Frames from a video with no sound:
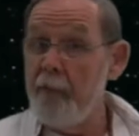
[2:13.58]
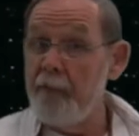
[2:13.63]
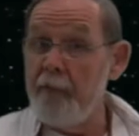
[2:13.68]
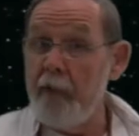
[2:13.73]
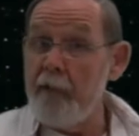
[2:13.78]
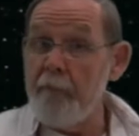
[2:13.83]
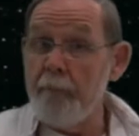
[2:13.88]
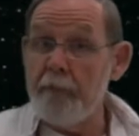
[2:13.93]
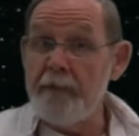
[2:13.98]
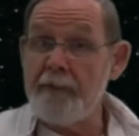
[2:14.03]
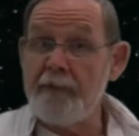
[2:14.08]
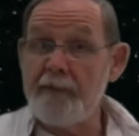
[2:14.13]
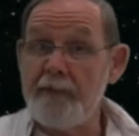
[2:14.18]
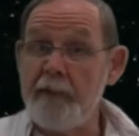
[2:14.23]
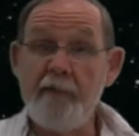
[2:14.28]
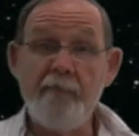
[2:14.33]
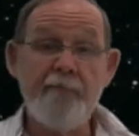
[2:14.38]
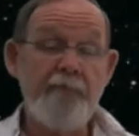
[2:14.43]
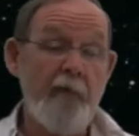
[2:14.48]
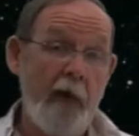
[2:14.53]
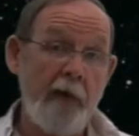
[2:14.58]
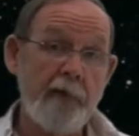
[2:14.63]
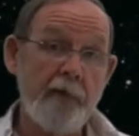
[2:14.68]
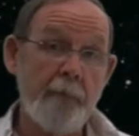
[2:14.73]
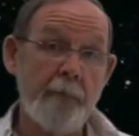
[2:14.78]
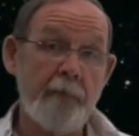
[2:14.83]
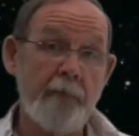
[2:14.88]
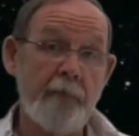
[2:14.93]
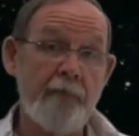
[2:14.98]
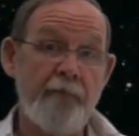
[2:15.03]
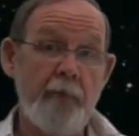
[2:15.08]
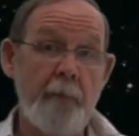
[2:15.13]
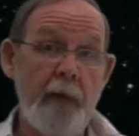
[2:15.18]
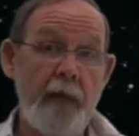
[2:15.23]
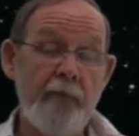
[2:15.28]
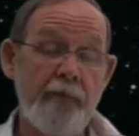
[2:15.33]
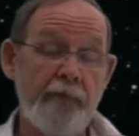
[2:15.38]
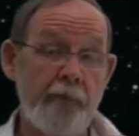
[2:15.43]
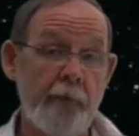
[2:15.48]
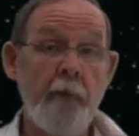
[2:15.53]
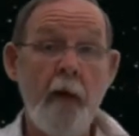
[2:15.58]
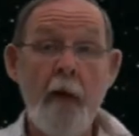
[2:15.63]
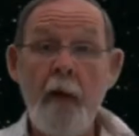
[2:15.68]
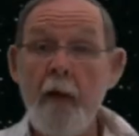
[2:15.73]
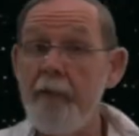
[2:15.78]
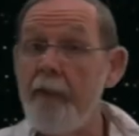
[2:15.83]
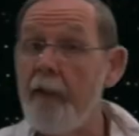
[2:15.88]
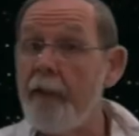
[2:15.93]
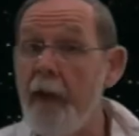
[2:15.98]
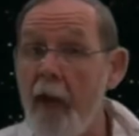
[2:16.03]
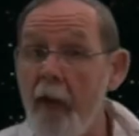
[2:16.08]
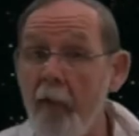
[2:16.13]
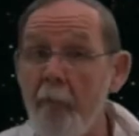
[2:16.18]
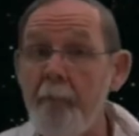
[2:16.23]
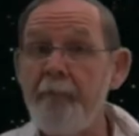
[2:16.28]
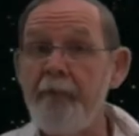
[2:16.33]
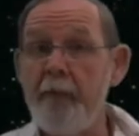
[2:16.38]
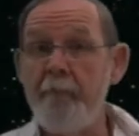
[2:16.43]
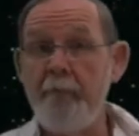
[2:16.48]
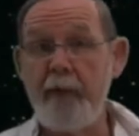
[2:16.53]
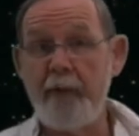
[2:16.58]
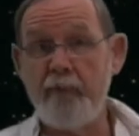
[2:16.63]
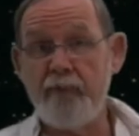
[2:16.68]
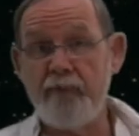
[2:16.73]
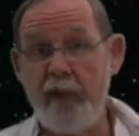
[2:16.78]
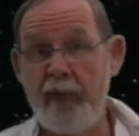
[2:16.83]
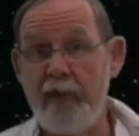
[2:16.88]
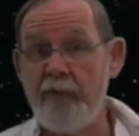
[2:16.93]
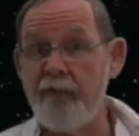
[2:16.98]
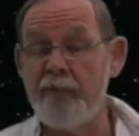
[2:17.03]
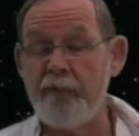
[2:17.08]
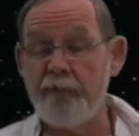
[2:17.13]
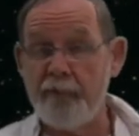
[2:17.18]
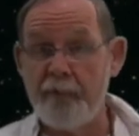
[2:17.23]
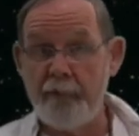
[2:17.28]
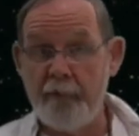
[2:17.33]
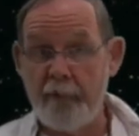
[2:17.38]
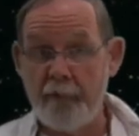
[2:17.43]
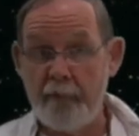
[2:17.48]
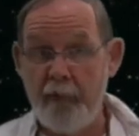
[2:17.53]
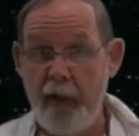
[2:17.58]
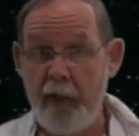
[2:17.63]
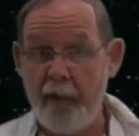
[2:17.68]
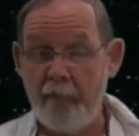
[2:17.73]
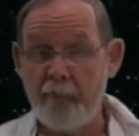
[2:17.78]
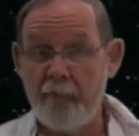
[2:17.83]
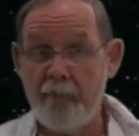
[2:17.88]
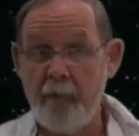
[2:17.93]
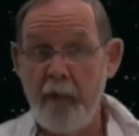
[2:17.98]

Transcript: They receive valuable information that help them make changes in their life.